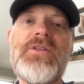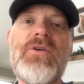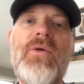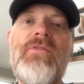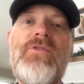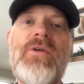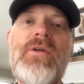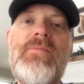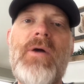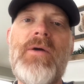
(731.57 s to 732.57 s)
So if
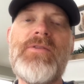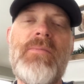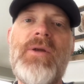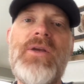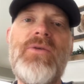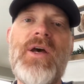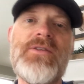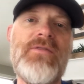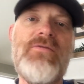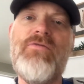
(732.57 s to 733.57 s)
you're somebody who
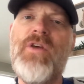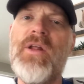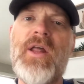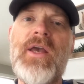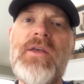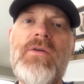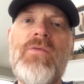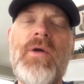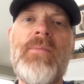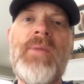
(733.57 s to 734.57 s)
doesn't feel like
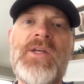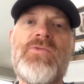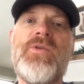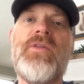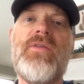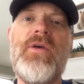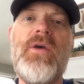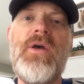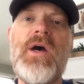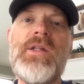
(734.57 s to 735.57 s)
you want to mess with
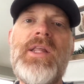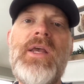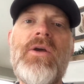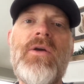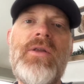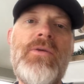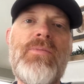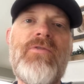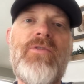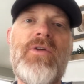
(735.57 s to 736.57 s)
a leader and you
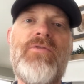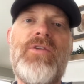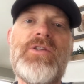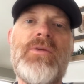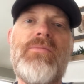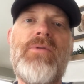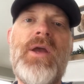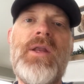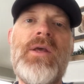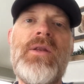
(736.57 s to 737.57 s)
prefer to fish a
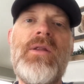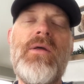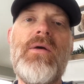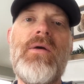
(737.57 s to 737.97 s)
braided